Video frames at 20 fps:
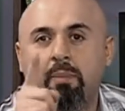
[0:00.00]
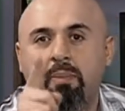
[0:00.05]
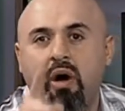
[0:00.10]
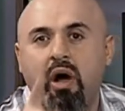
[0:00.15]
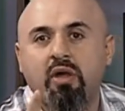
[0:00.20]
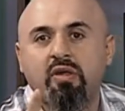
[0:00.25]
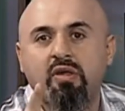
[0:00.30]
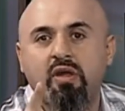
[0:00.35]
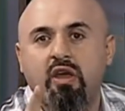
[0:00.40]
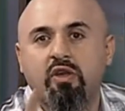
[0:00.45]

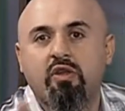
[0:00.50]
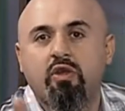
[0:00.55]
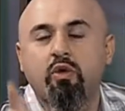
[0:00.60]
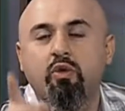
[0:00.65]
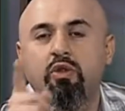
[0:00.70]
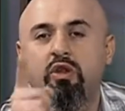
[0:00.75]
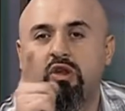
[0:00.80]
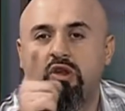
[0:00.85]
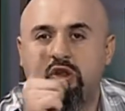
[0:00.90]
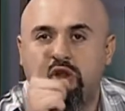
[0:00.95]
Paul says
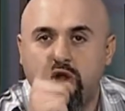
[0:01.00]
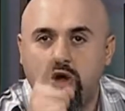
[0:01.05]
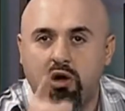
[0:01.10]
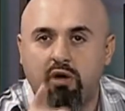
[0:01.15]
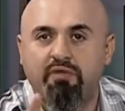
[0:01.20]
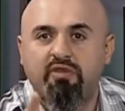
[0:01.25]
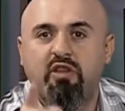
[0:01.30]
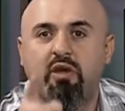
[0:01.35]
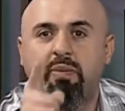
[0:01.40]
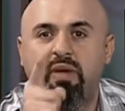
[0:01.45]
you
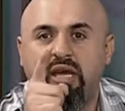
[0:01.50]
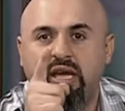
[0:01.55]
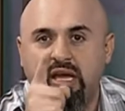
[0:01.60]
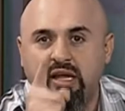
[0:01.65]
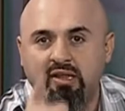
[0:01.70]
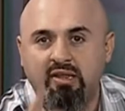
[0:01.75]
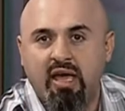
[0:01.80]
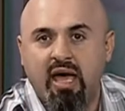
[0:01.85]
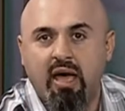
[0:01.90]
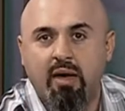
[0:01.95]
deserve to be
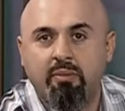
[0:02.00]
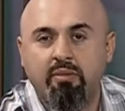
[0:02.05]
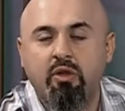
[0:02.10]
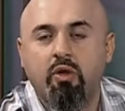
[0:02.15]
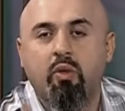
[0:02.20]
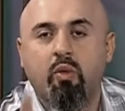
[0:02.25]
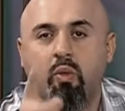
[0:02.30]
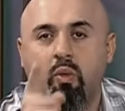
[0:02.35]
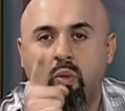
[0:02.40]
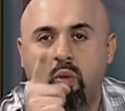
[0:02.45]

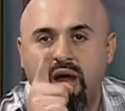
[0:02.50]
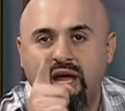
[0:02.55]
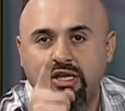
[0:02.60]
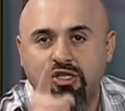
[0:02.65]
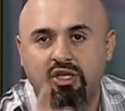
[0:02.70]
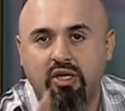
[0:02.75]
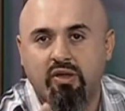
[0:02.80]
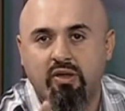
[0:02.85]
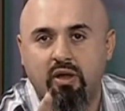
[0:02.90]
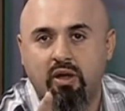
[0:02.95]
condemned,
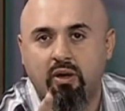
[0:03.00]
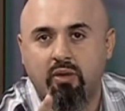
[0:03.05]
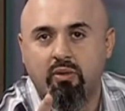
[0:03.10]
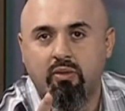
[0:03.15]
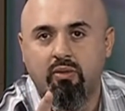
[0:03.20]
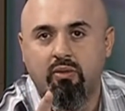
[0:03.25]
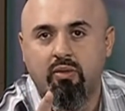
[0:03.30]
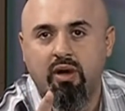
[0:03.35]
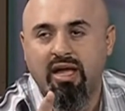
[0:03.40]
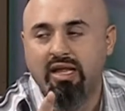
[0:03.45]

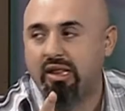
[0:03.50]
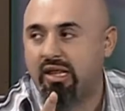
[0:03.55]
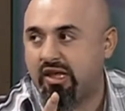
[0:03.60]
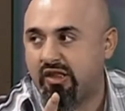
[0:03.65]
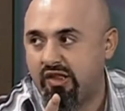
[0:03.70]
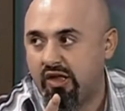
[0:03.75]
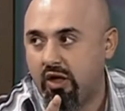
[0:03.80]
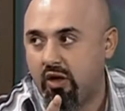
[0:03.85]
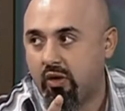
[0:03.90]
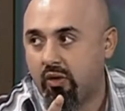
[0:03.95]

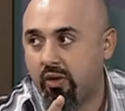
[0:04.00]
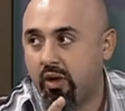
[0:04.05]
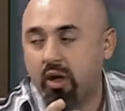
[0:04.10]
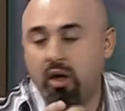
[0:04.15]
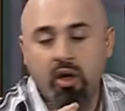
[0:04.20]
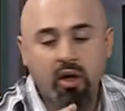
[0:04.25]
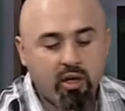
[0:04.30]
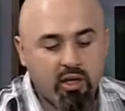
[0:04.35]
rightly so.